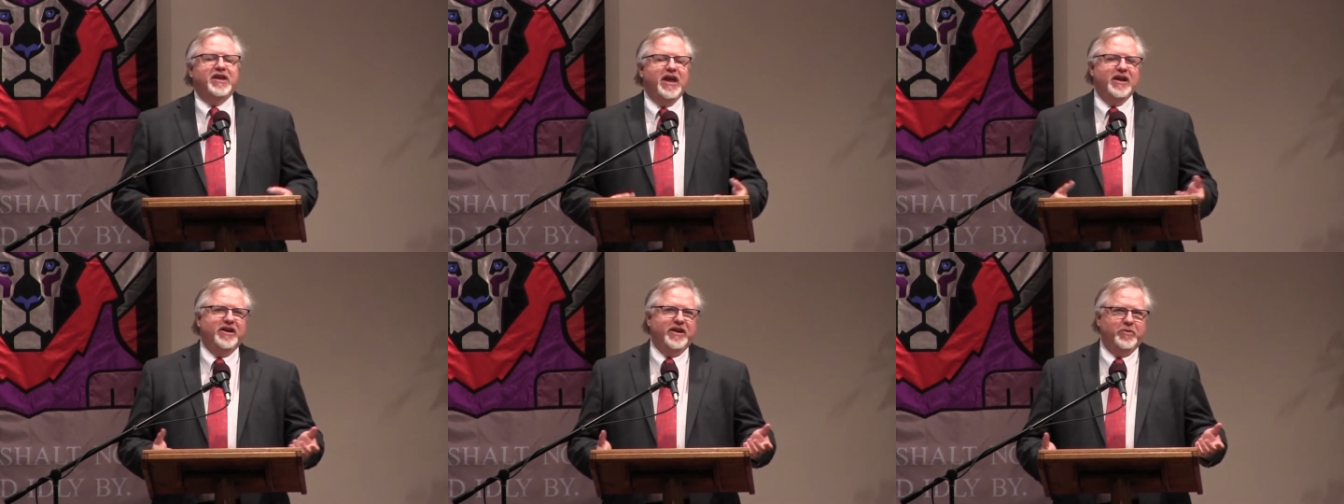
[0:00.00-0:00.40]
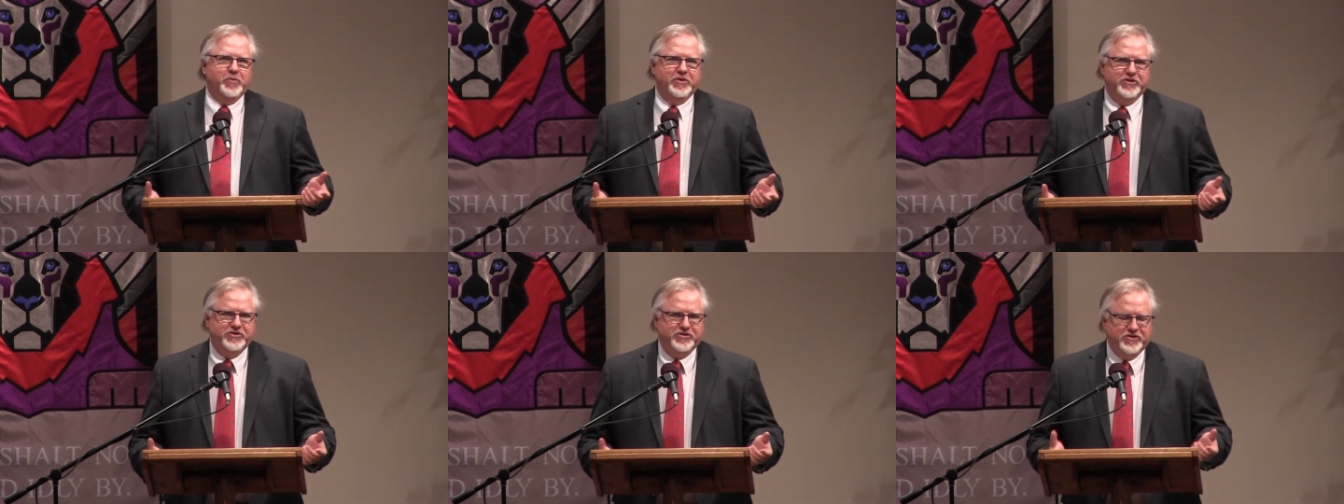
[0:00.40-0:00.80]
Kennedy
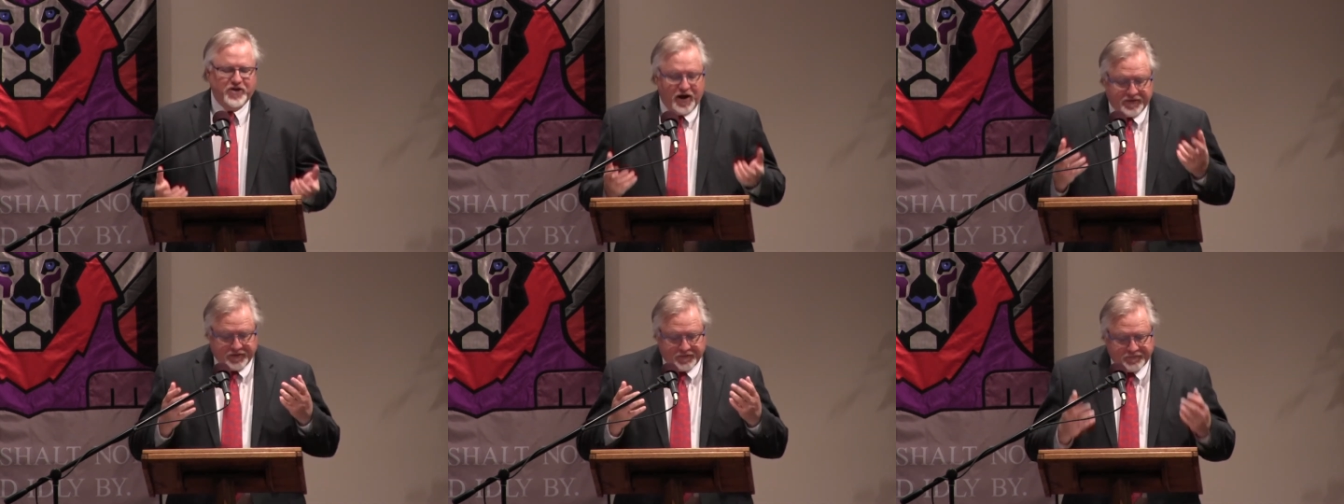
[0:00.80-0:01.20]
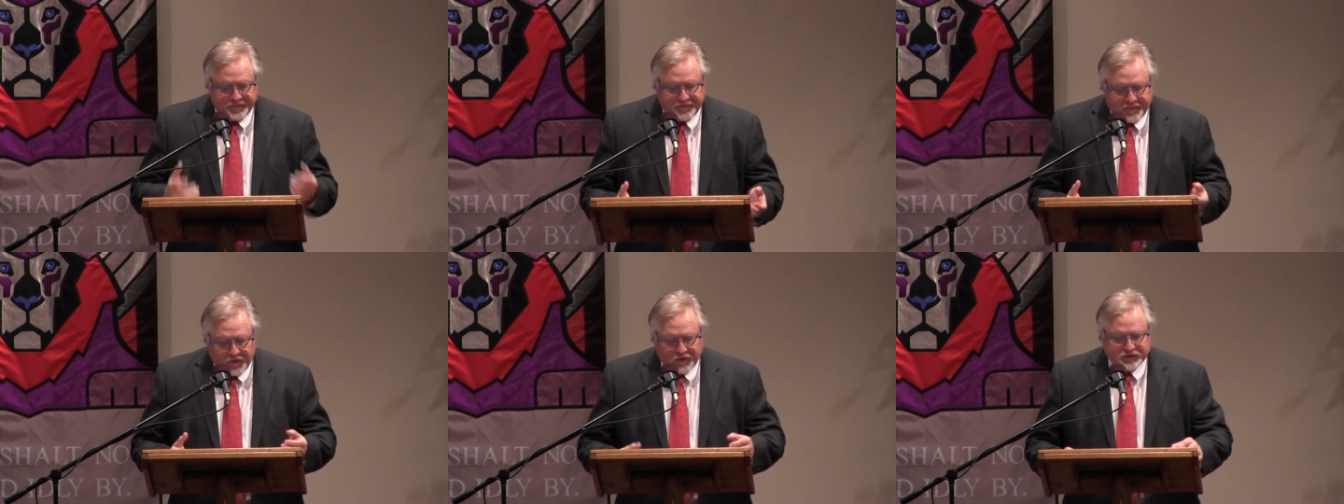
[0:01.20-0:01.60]
was not the
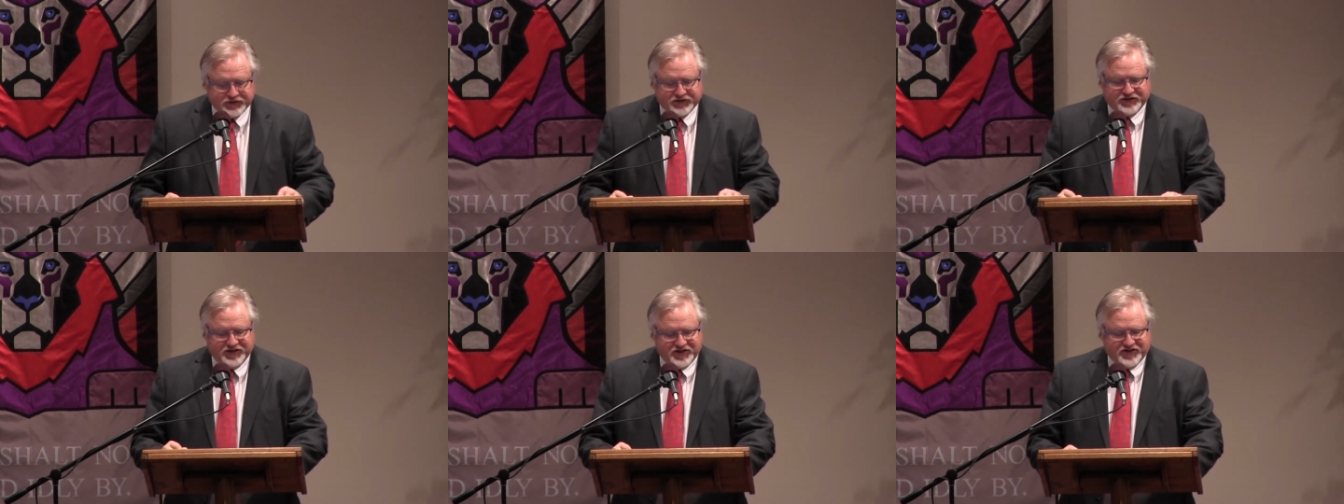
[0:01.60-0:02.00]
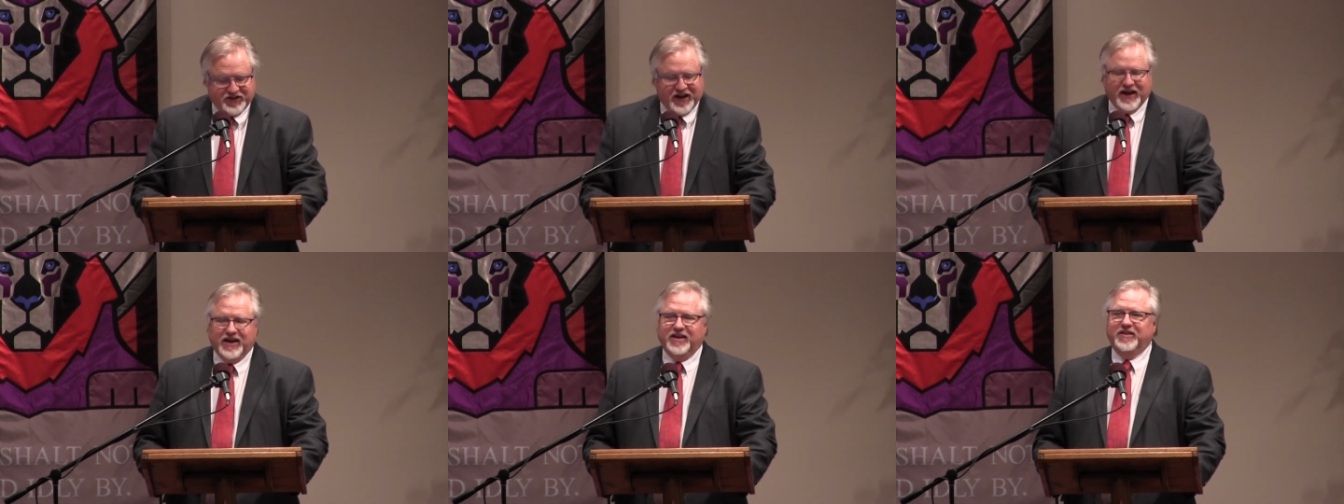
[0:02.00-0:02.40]
first to
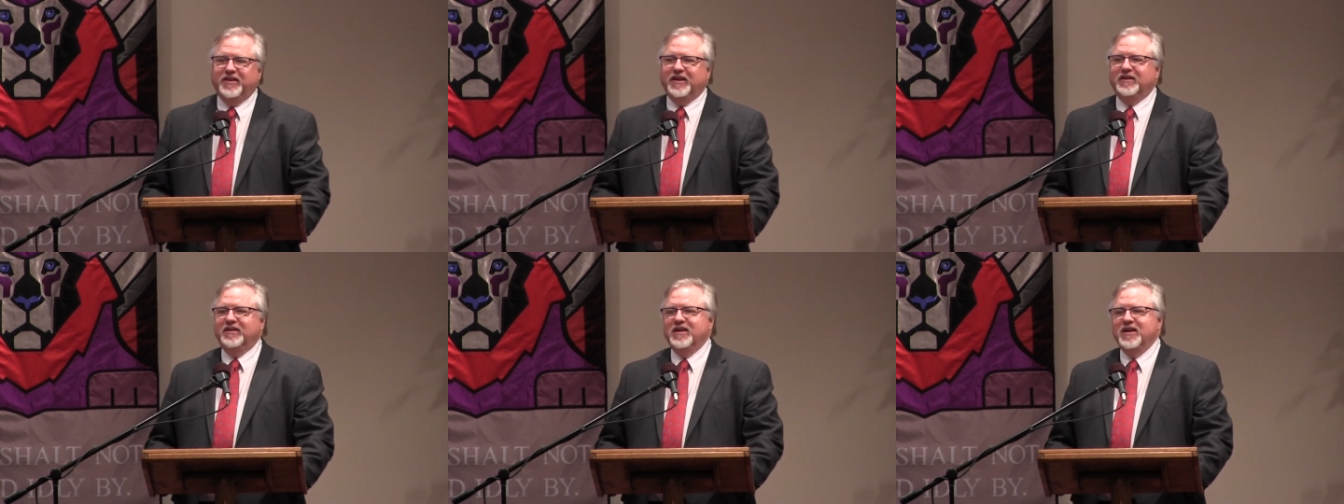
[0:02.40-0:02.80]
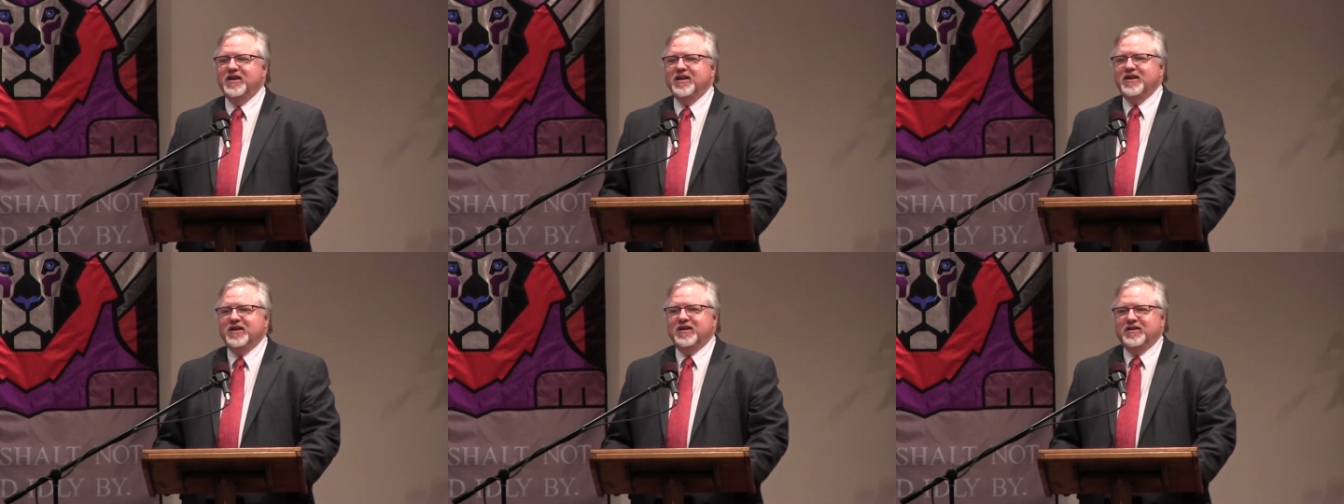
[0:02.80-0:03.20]
say that
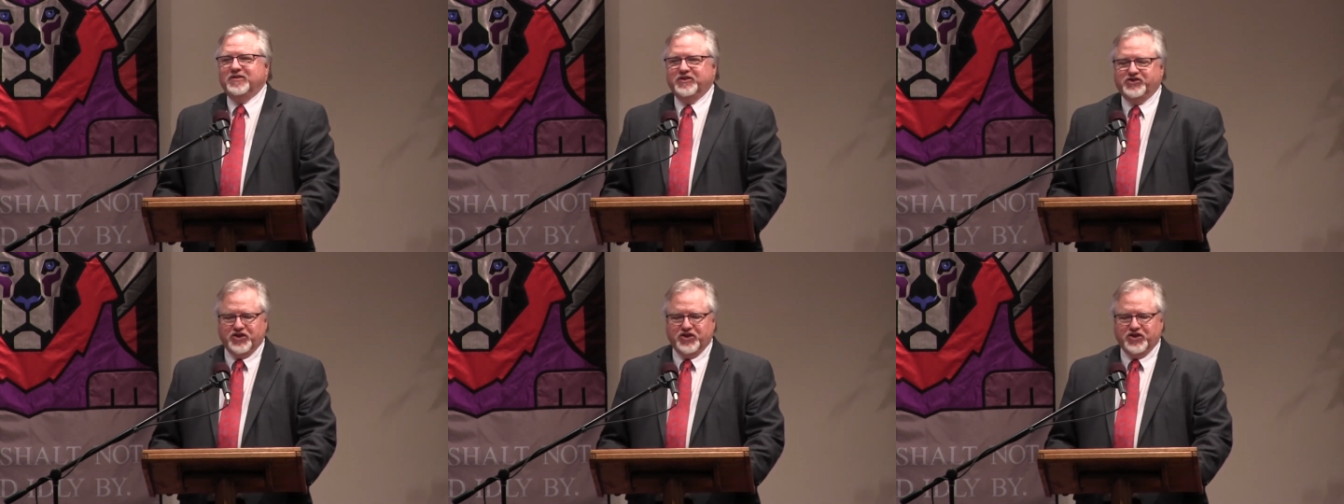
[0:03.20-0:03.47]
the